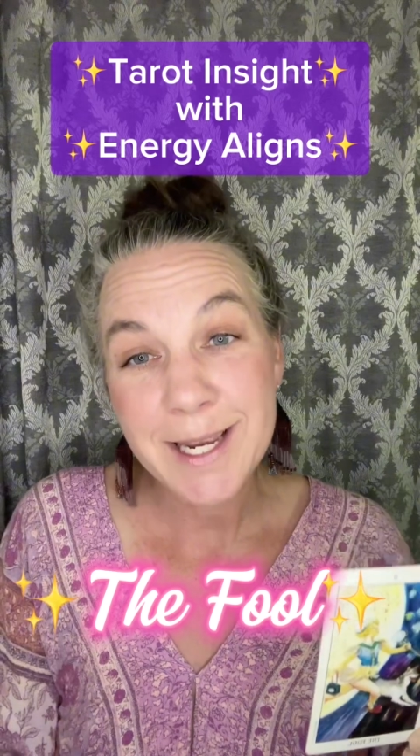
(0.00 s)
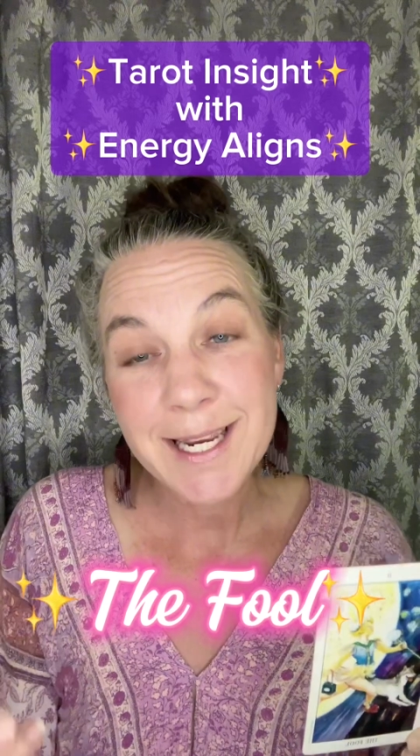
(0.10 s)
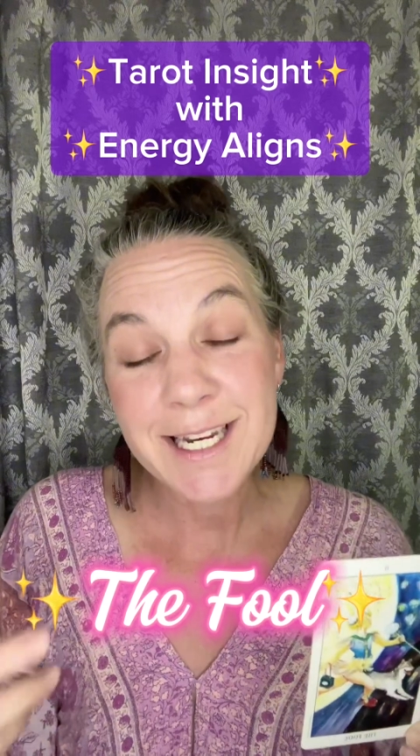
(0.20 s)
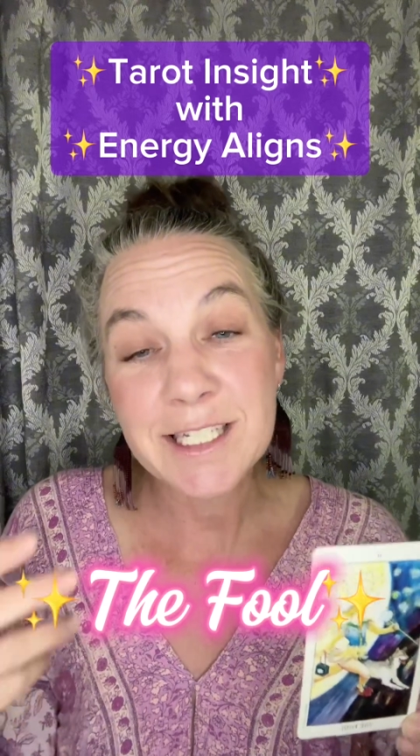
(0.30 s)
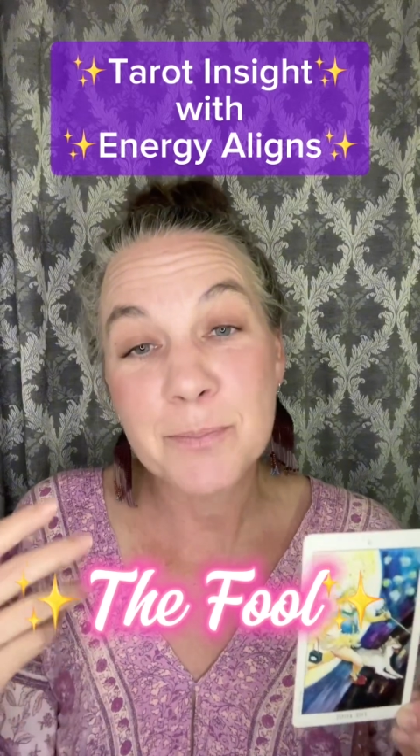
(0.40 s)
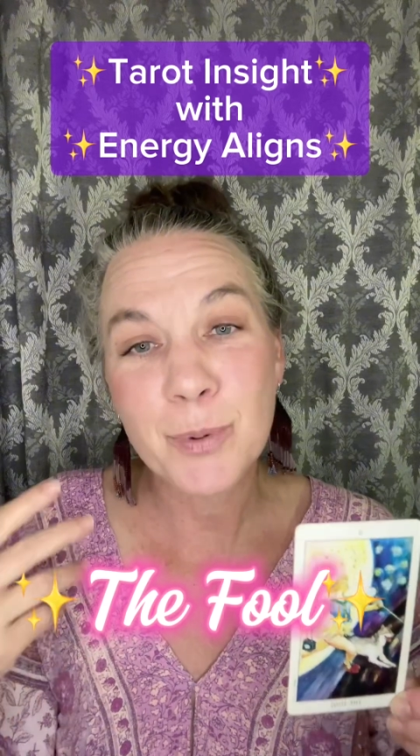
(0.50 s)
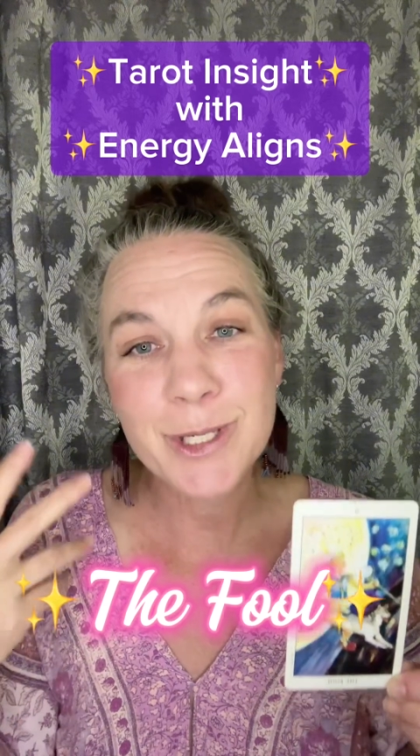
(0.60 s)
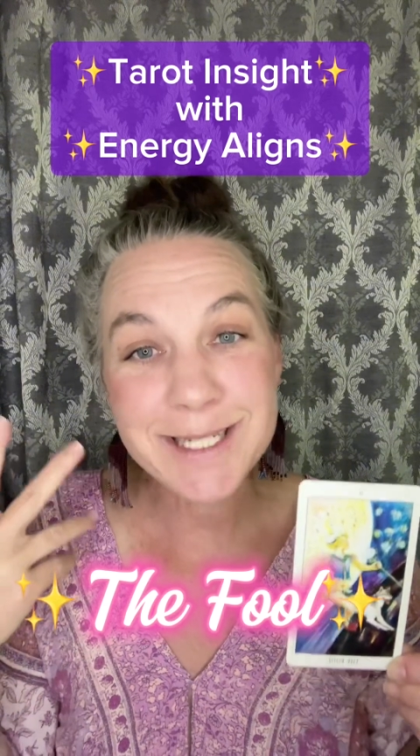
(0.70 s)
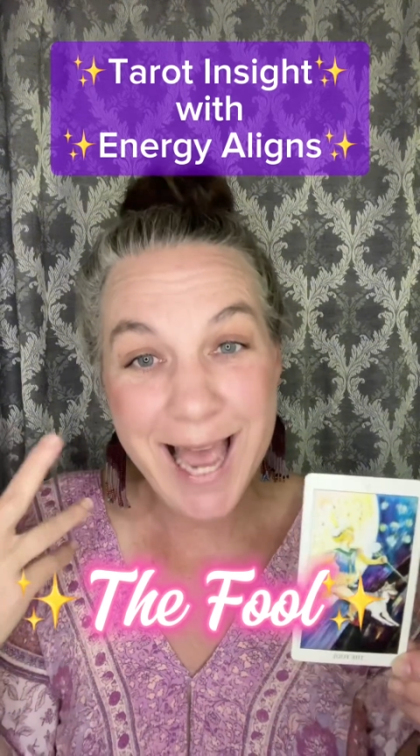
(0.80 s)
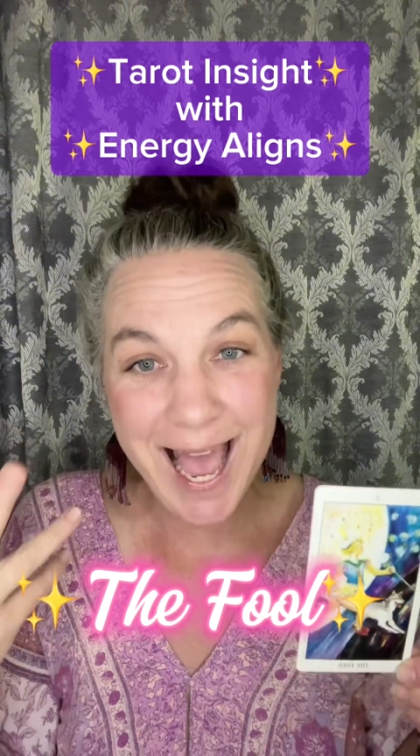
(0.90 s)
is
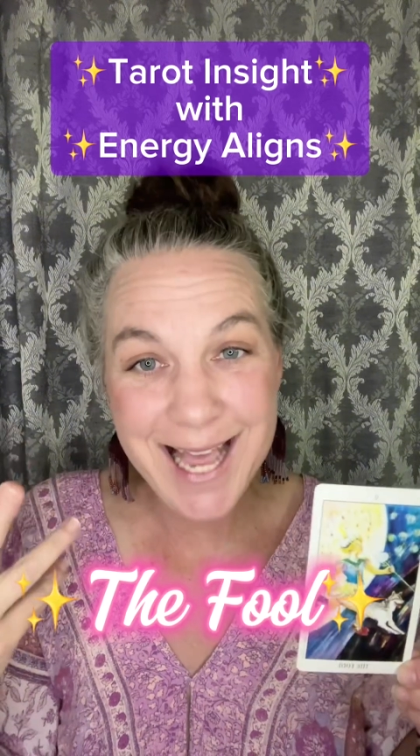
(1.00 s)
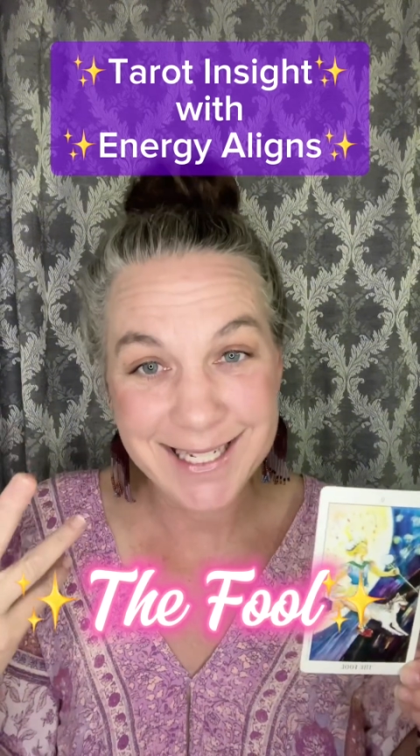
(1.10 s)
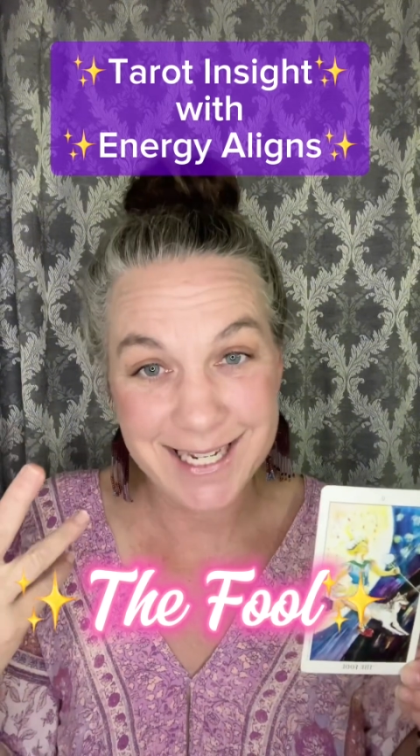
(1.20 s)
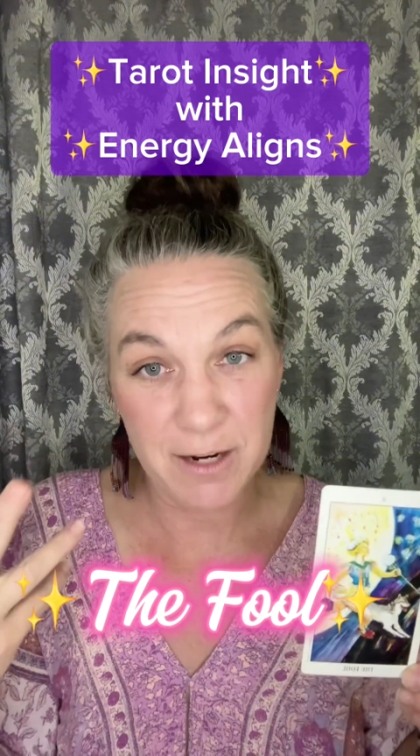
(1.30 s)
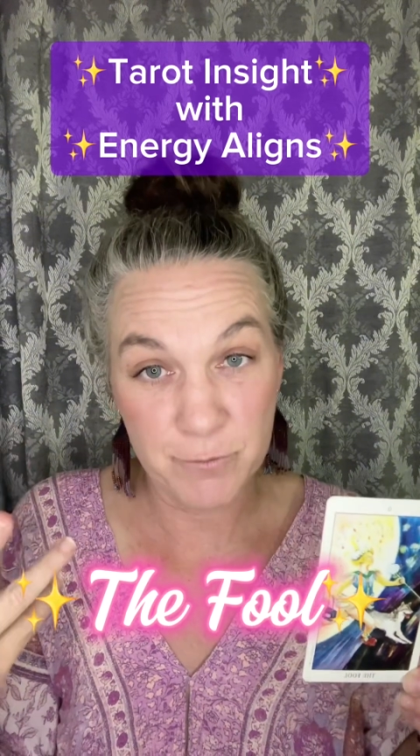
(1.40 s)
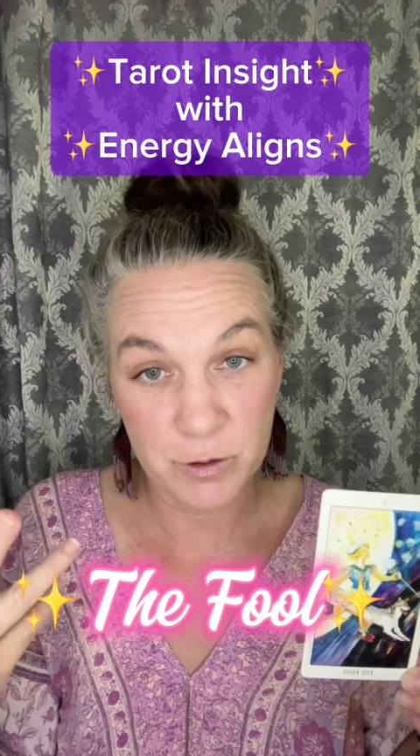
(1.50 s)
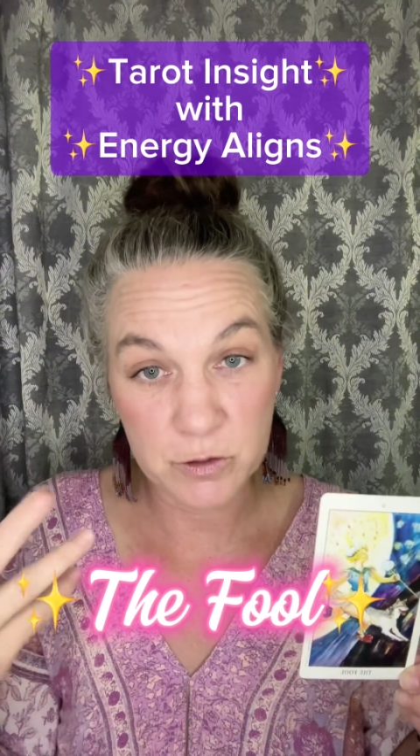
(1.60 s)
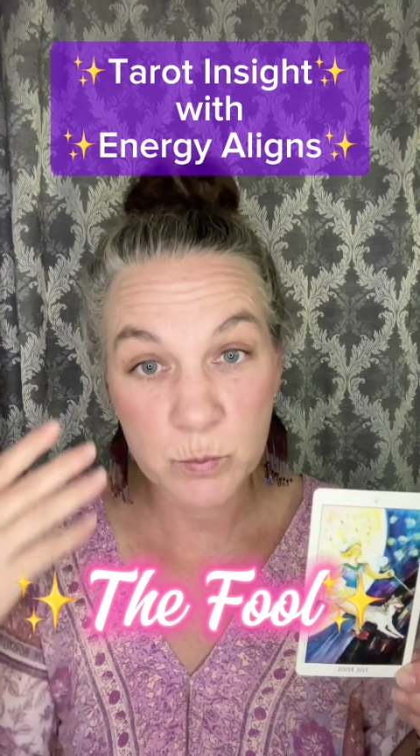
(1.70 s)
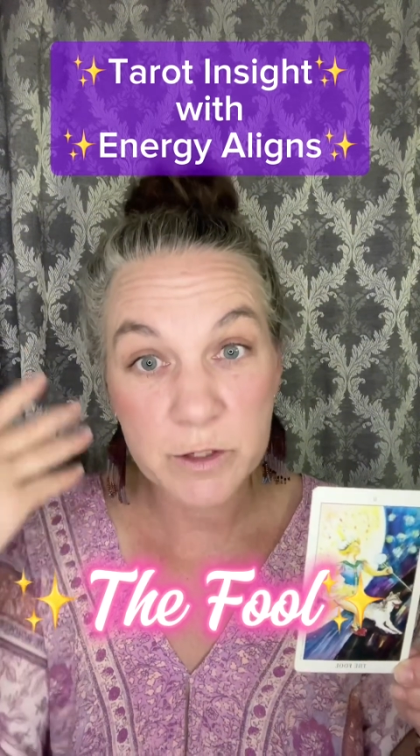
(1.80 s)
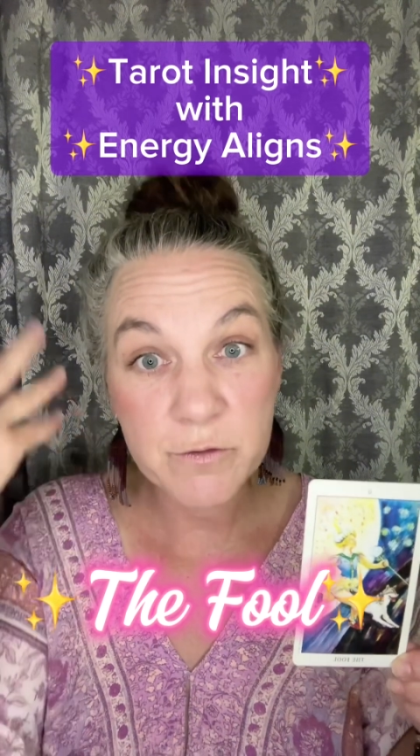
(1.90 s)
pretend at first.
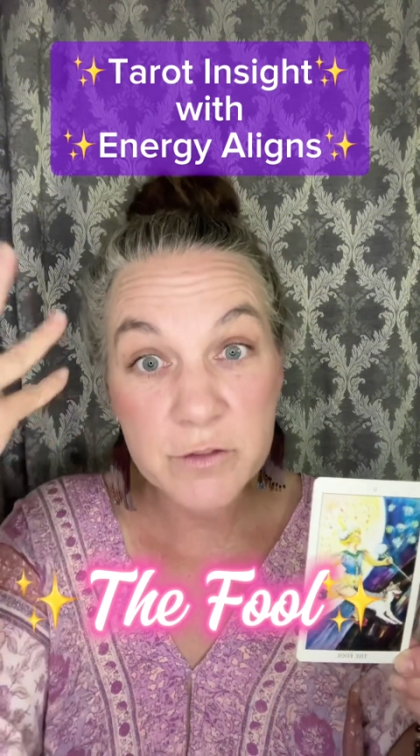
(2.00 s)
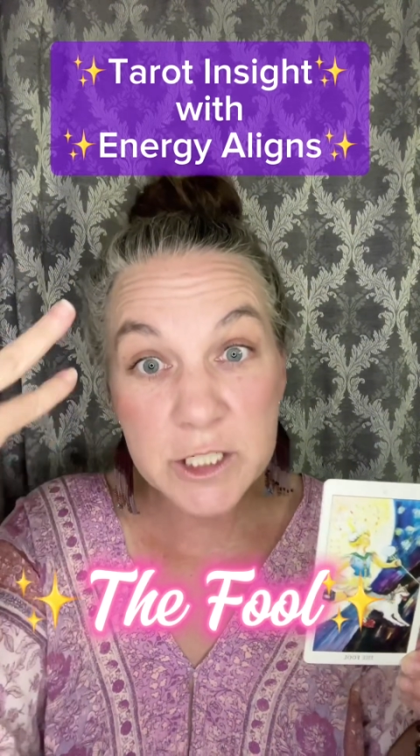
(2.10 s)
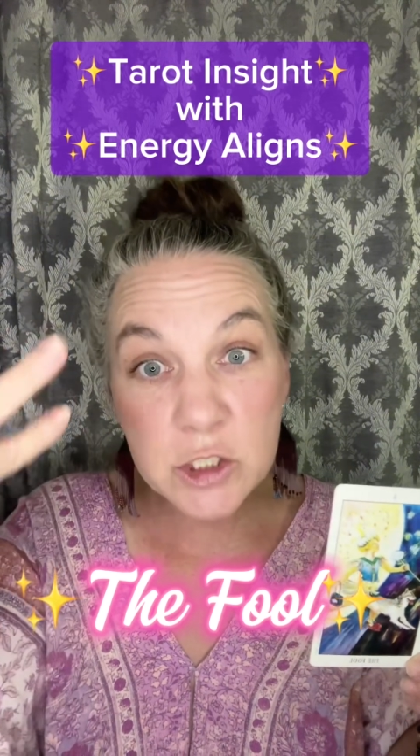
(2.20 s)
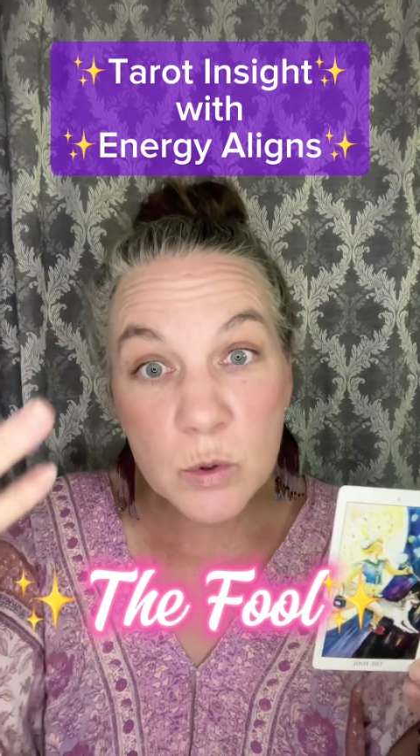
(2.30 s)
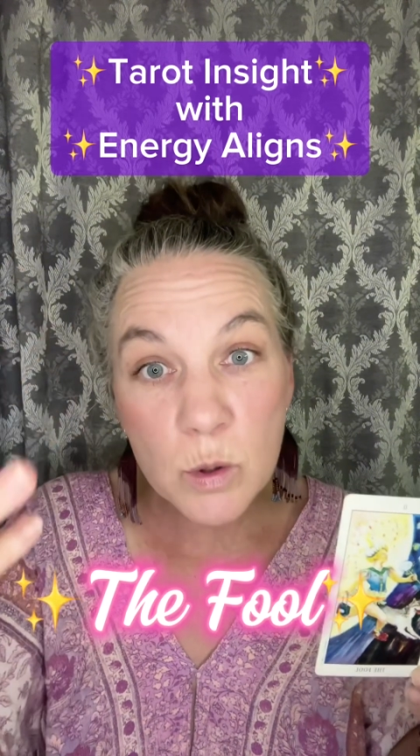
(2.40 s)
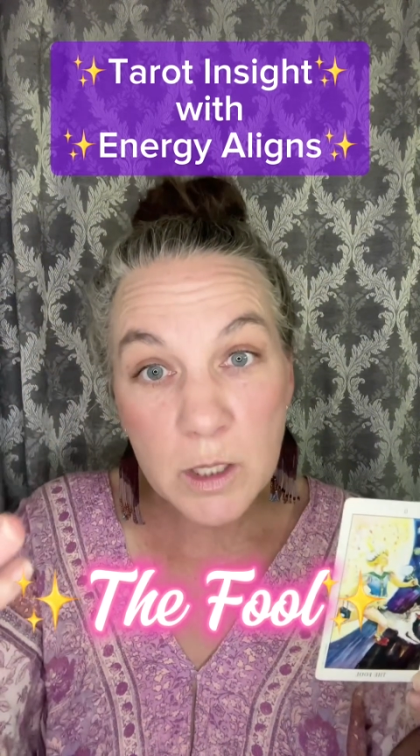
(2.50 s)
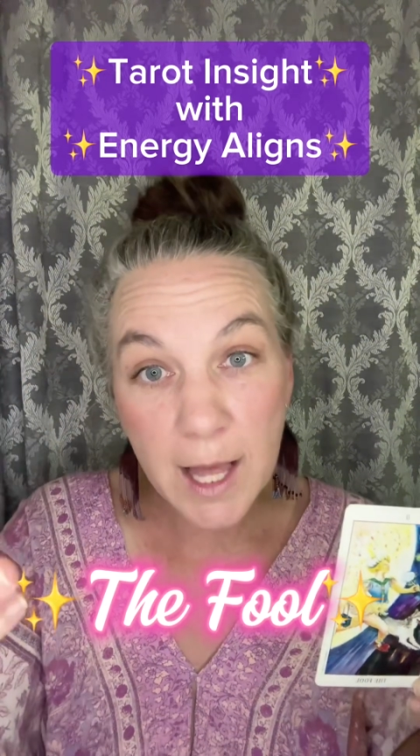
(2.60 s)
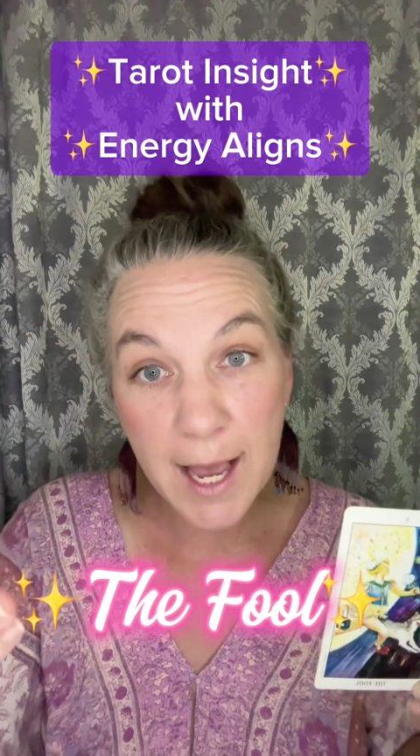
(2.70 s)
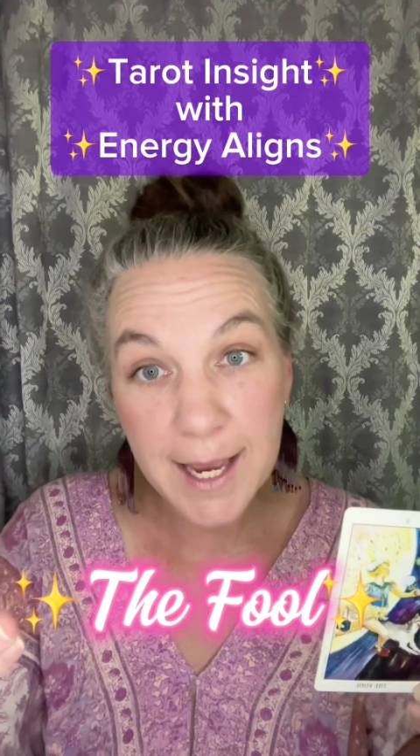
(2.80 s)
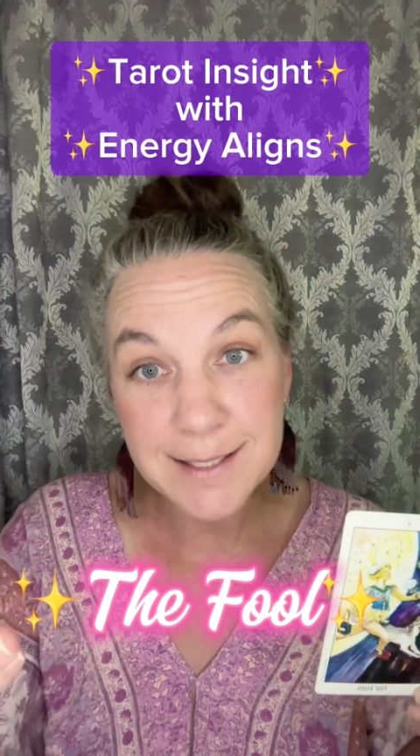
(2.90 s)
We
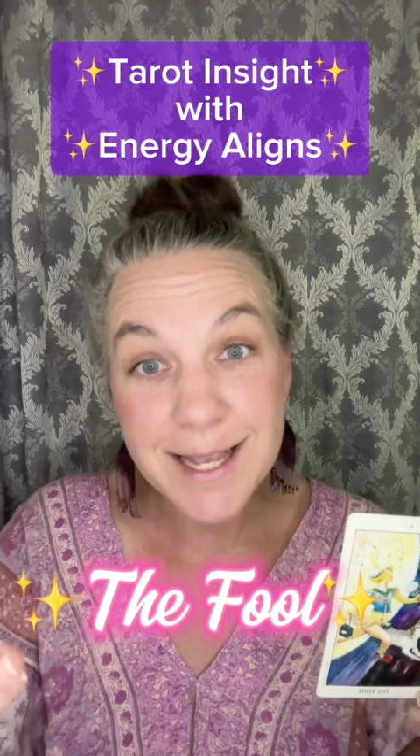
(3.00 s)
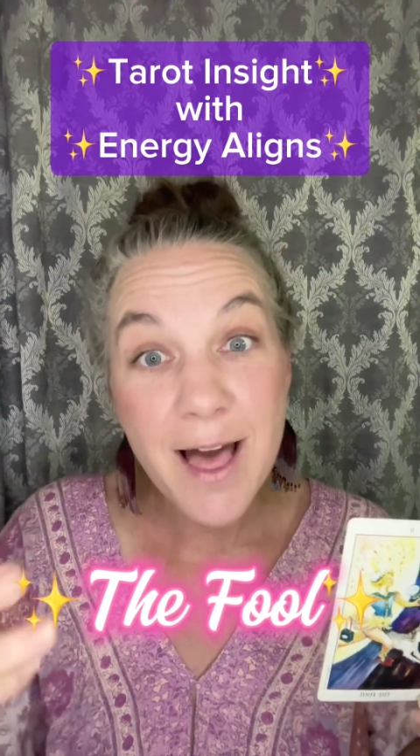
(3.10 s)
visualize.